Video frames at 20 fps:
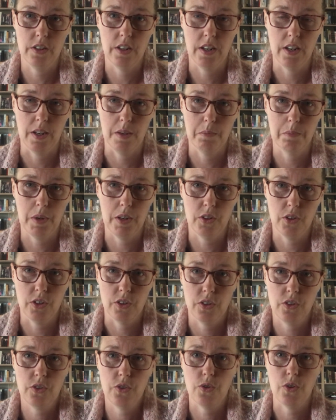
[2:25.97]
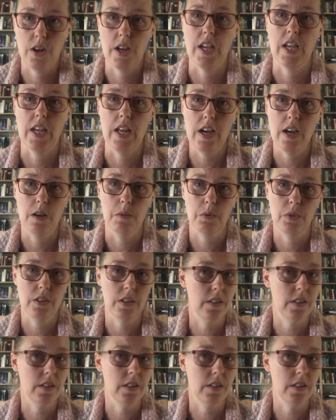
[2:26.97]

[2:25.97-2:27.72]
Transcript: knitting by just trying out.